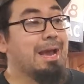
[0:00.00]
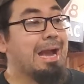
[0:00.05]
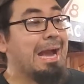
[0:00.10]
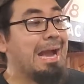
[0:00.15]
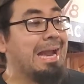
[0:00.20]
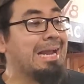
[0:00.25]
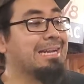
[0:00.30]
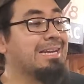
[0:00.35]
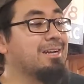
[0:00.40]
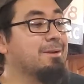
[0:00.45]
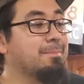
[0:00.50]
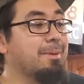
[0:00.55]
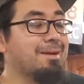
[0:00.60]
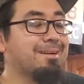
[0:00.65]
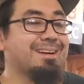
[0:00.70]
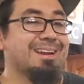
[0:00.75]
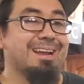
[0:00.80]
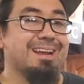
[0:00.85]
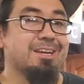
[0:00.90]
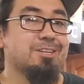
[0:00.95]
I need
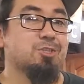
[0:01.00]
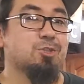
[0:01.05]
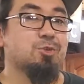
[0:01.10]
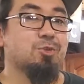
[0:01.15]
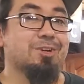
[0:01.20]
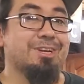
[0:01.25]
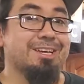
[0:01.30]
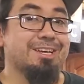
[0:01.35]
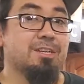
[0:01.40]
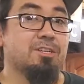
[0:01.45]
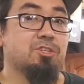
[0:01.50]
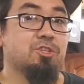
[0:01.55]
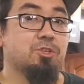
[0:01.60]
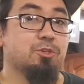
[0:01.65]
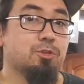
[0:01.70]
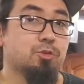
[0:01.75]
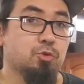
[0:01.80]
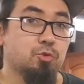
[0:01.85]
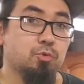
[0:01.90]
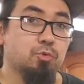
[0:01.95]
about an extra inch
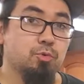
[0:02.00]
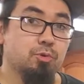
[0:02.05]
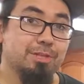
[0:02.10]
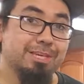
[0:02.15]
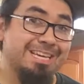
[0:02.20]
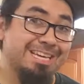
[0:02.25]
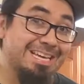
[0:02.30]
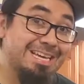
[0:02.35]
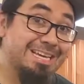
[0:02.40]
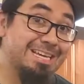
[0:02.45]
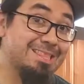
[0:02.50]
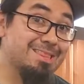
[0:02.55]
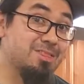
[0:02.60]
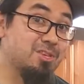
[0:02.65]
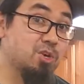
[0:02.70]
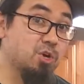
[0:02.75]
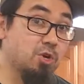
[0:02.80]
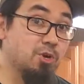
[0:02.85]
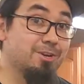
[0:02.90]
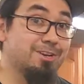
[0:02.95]
to truly hit the
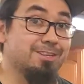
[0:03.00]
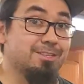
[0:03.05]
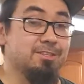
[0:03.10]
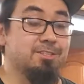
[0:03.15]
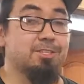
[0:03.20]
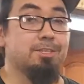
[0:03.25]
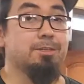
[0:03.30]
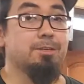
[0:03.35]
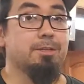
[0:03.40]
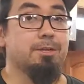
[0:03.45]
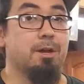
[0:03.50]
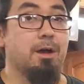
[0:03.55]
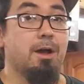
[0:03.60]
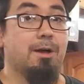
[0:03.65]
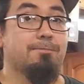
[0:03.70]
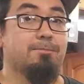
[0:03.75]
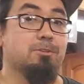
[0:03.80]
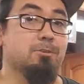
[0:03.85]
hood and seal it off.